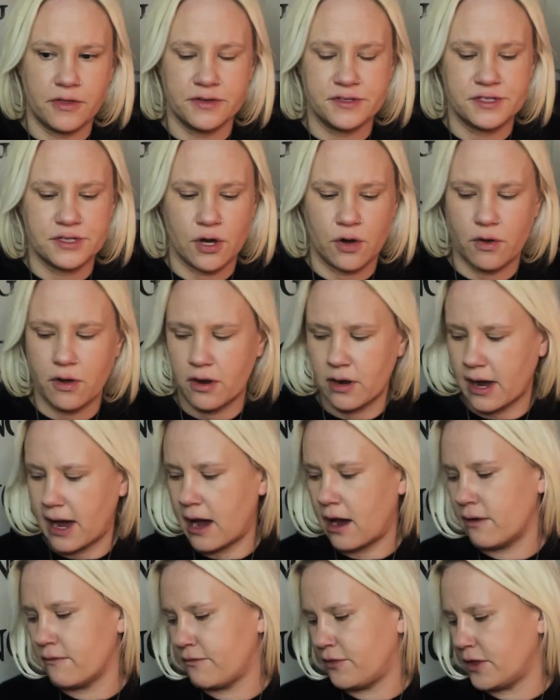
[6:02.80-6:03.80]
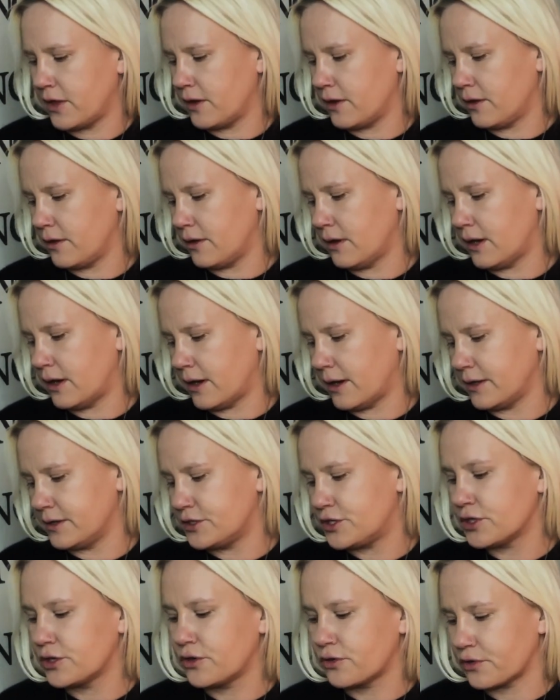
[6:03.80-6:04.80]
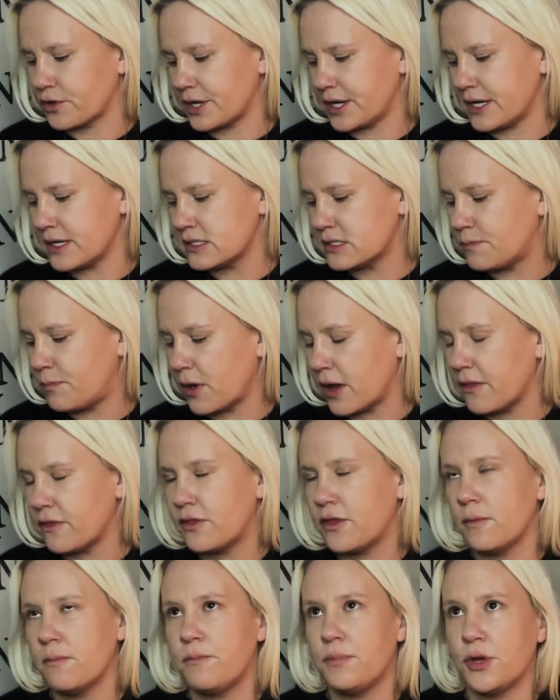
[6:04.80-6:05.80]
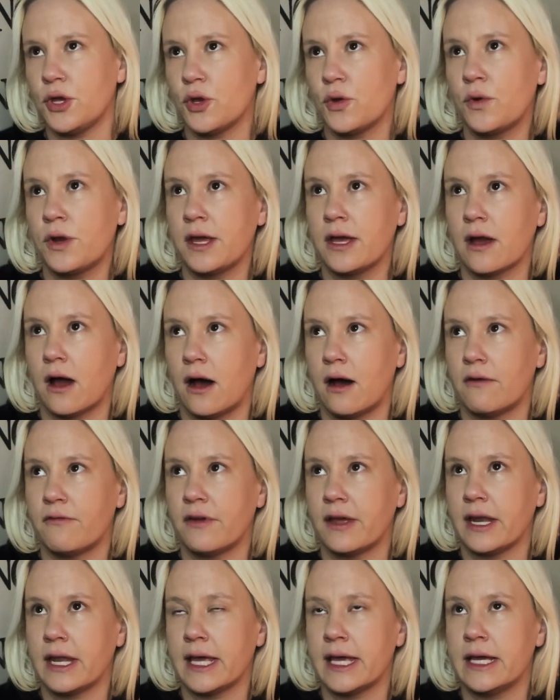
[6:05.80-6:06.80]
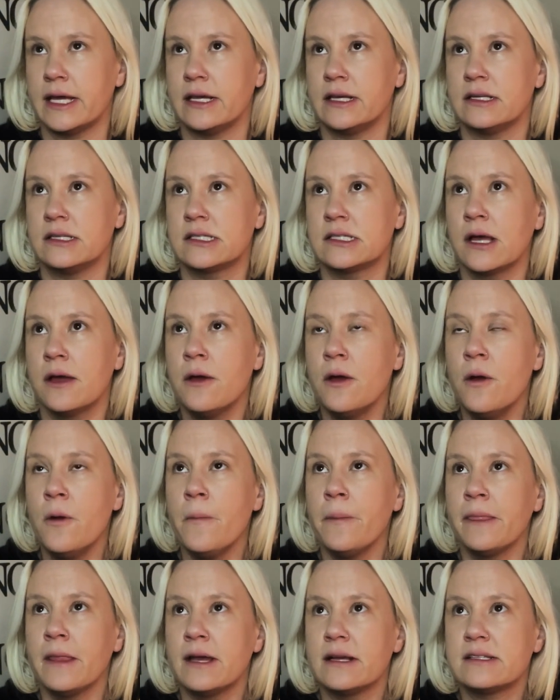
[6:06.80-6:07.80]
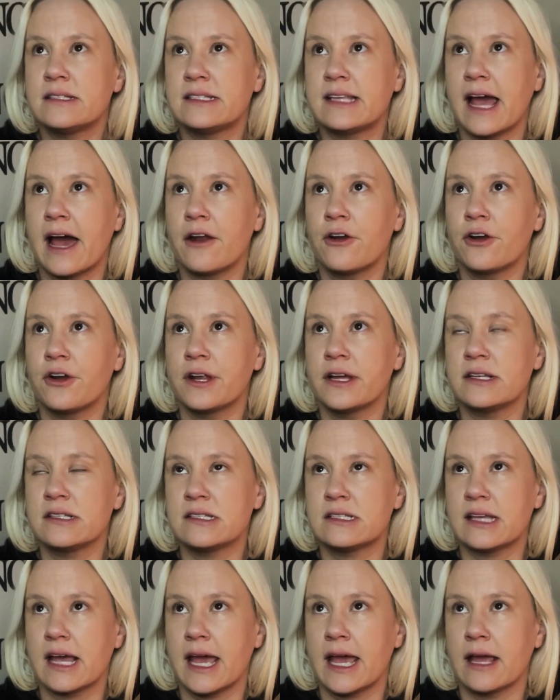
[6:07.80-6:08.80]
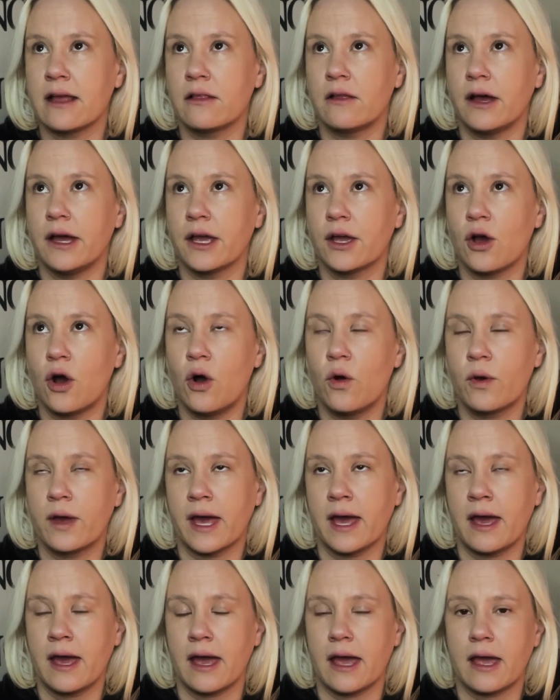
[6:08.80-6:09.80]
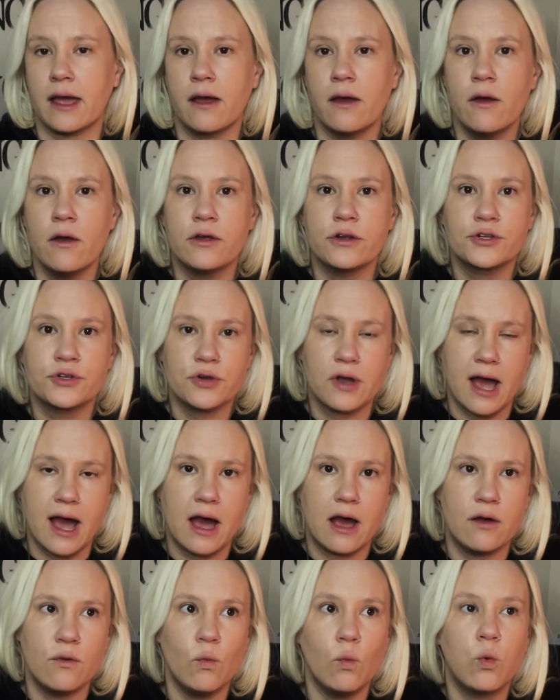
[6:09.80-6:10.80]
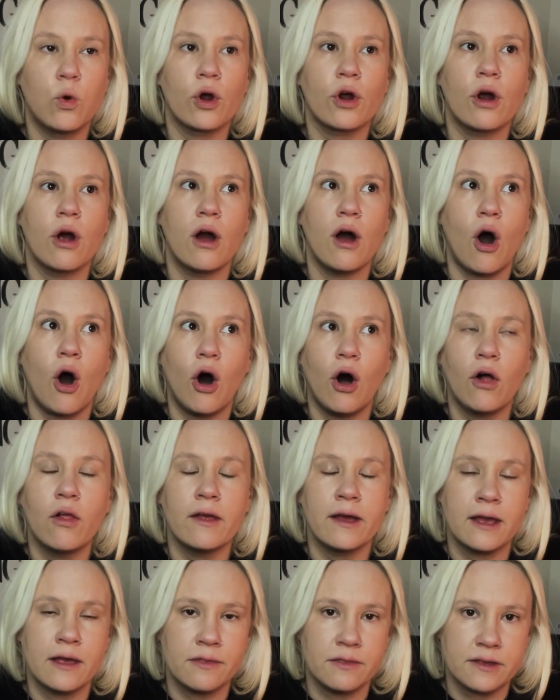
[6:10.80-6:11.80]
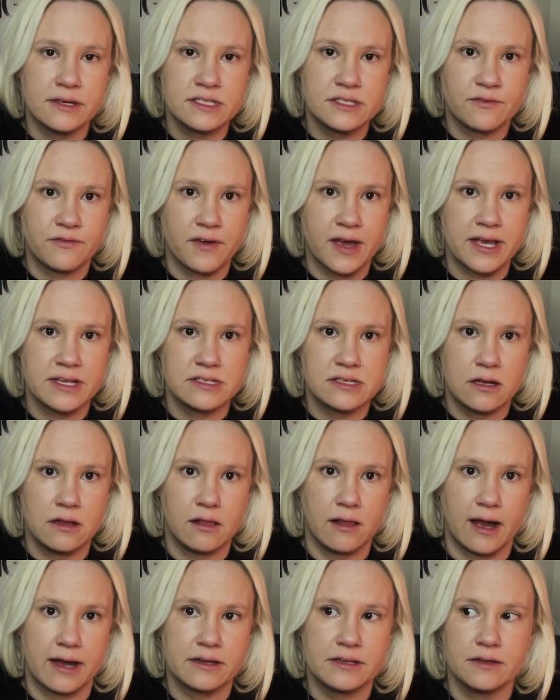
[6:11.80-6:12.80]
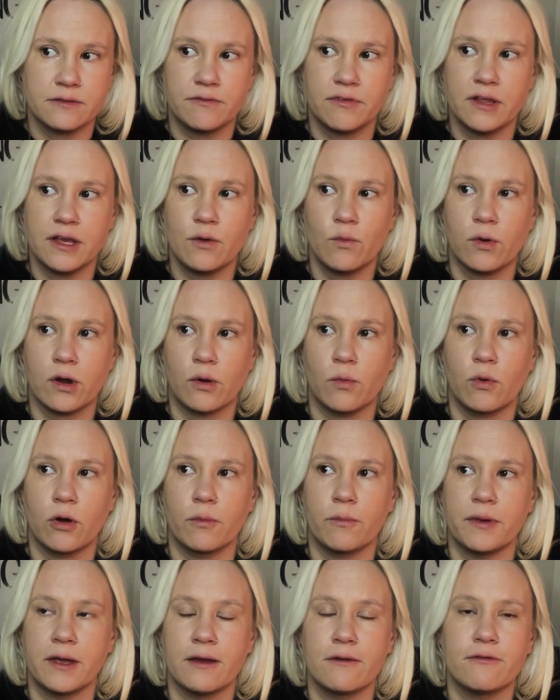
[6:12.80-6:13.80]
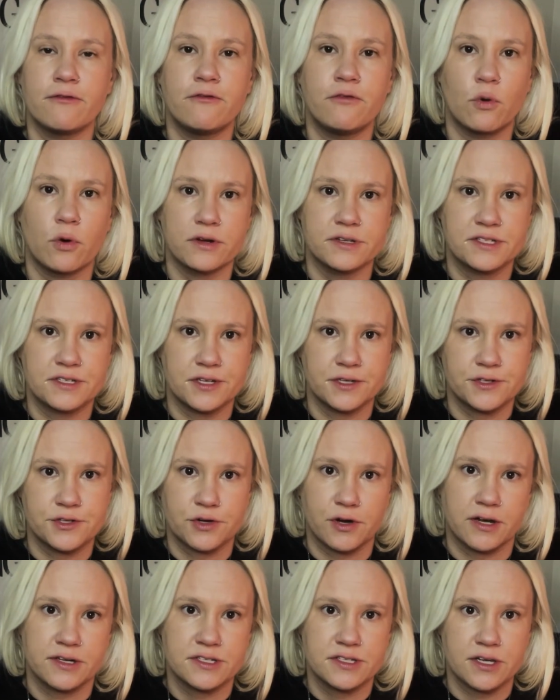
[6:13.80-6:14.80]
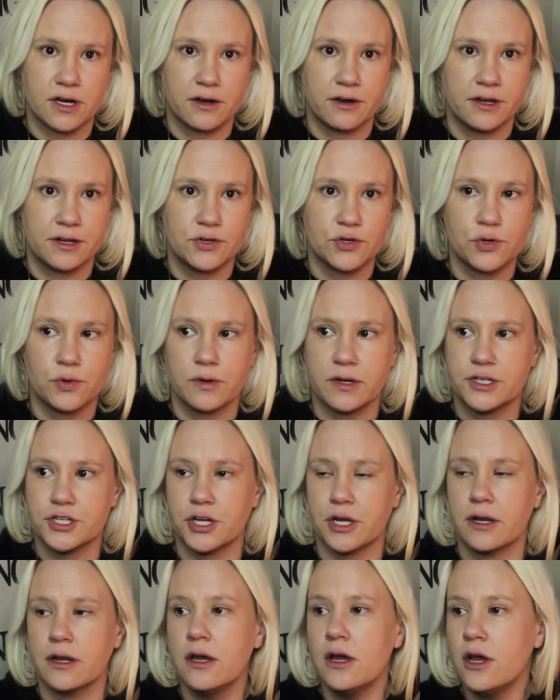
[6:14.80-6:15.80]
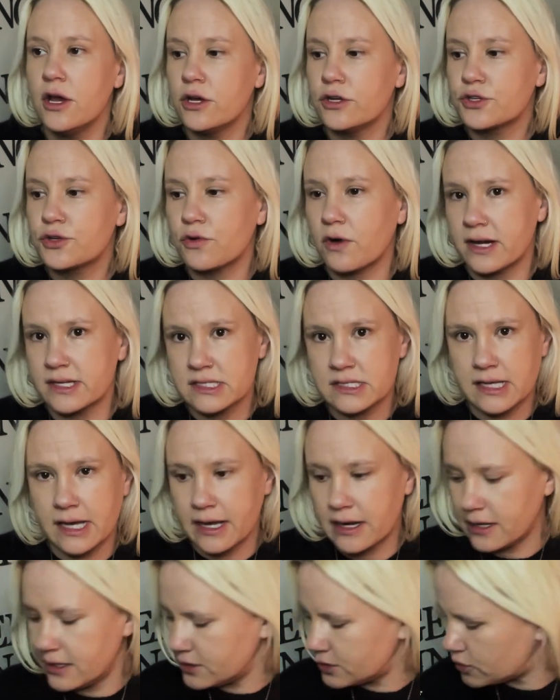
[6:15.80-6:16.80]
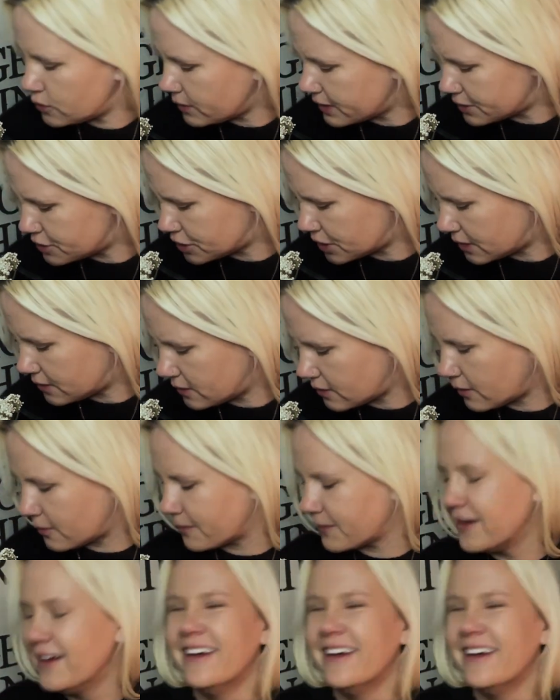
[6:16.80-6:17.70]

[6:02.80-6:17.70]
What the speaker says: the degrees, but the beauty of it is Saturn is saying like, okay, we're all in this phase collectively where we're being forced to trust our intuition. Trust that intuition. Oh.